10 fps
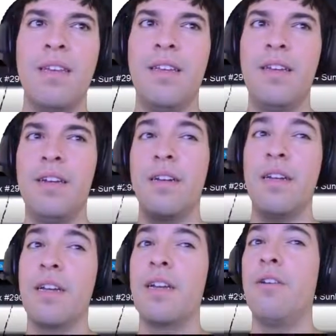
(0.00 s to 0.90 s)
you're
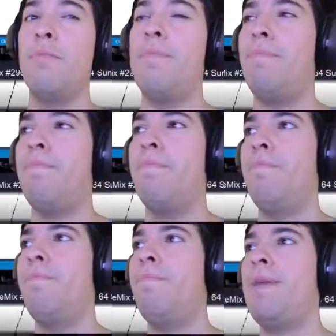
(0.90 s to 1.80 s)
gonna go
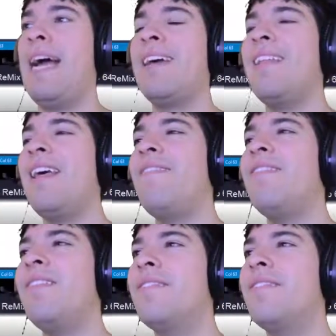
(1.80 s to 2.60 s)
back a level?